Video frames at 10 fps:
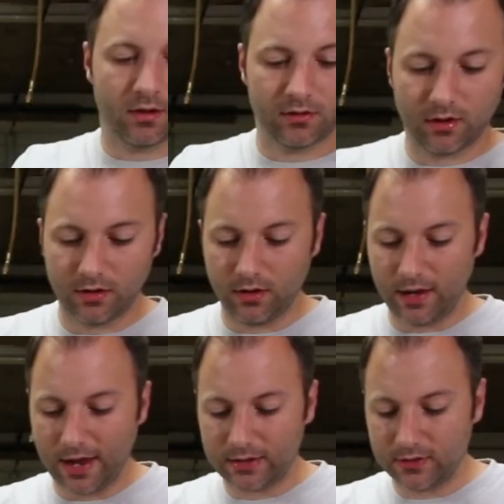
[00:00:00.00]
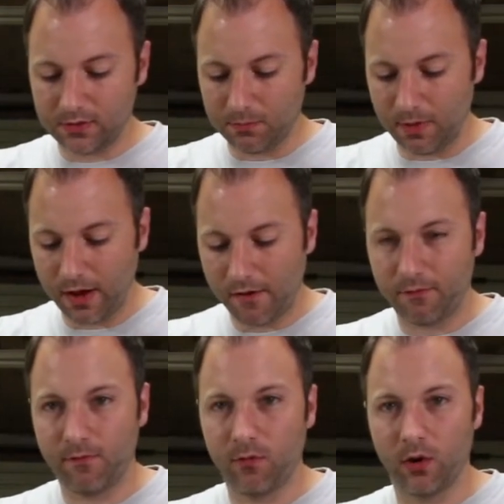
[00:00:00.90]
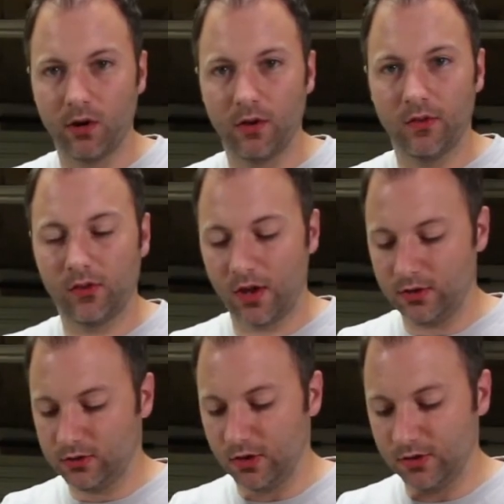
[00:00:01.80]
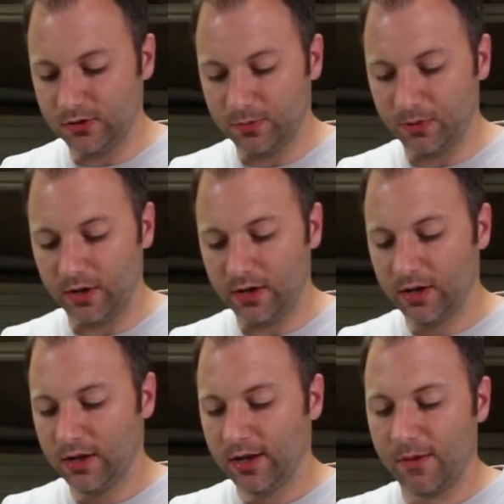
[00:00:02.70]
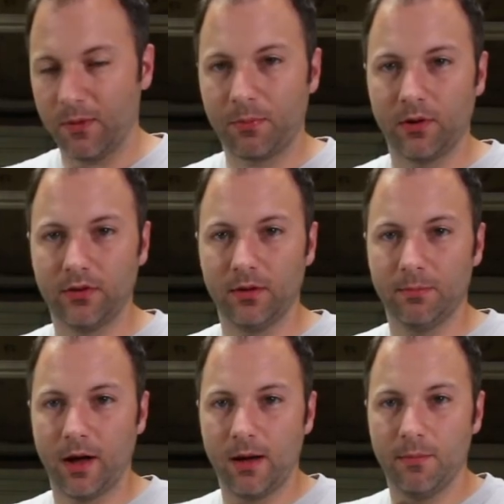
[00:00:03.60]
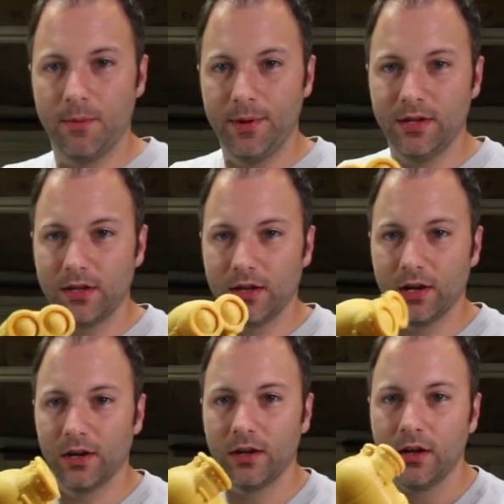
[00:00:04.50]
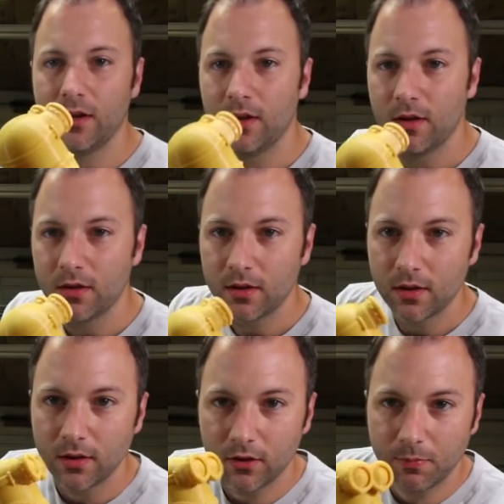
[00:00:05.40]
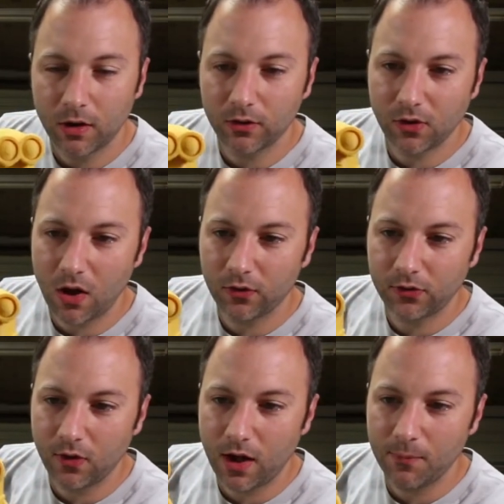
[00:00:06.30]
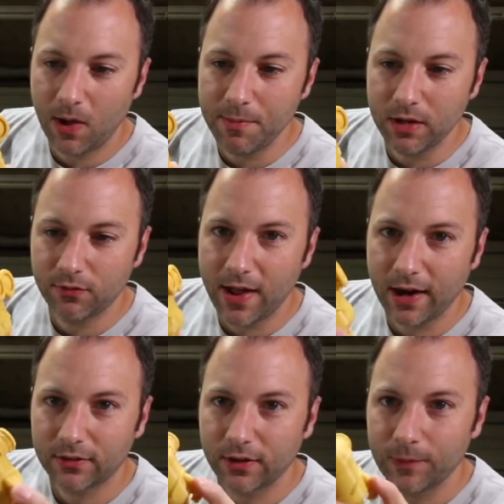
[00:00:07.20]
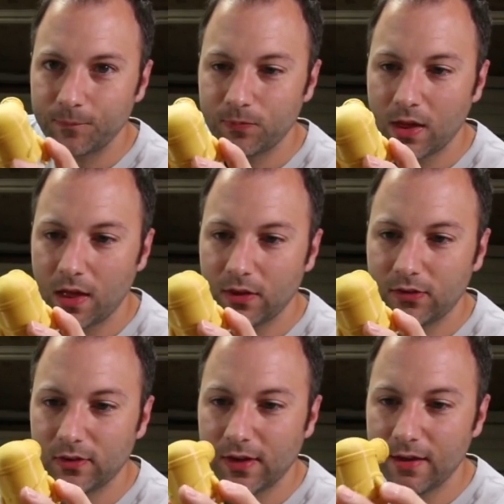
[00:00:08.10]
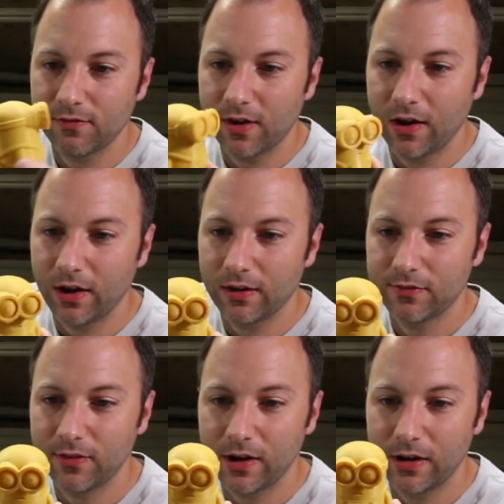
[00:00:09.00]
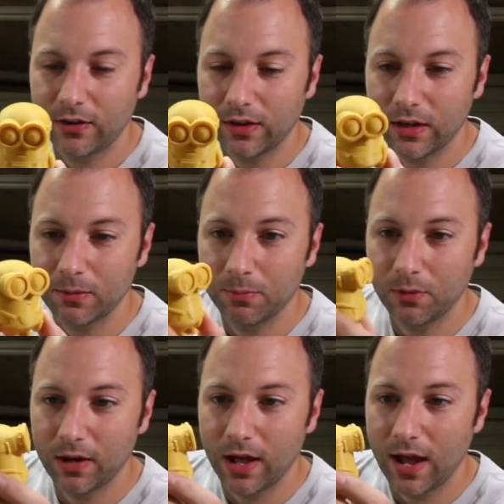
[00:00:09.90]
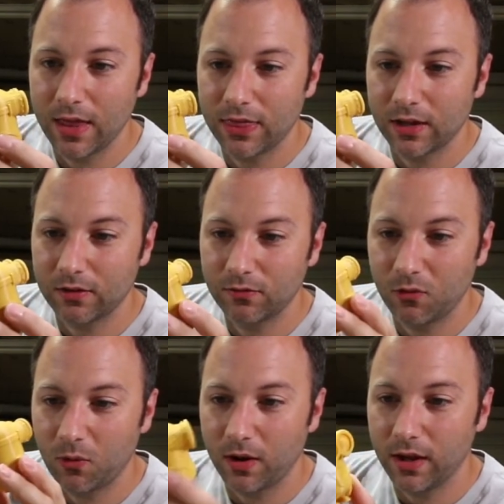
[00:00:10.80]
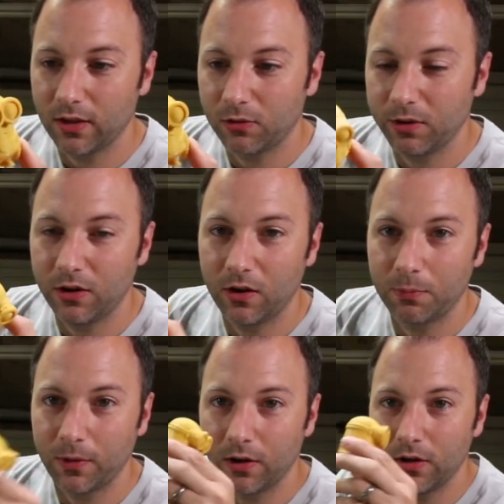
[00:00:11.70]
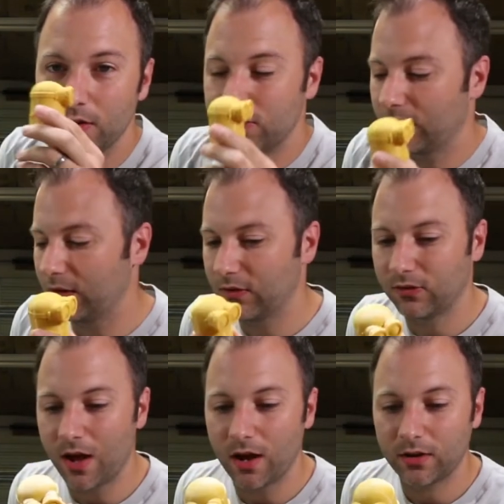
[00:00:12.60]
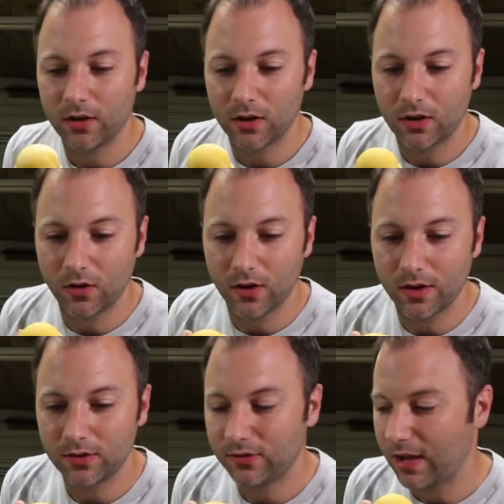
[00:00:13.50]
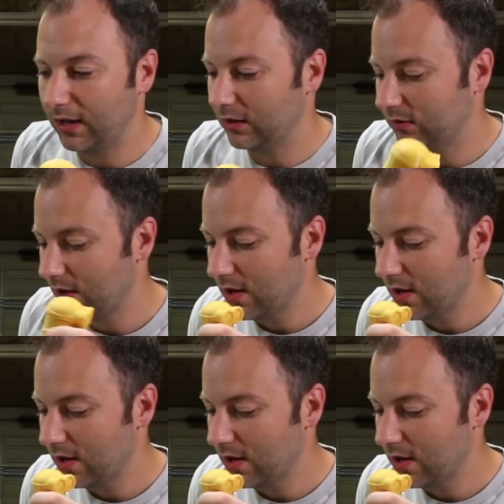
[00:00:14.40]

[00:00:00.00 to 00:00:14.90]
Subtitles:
So next, my 4-year-old son chose the print, and we printed Bob the Minion here. This model is also on My Mini Factory. Now this is a very, very clean print, I think, for a $300 printer using the stock Cura settings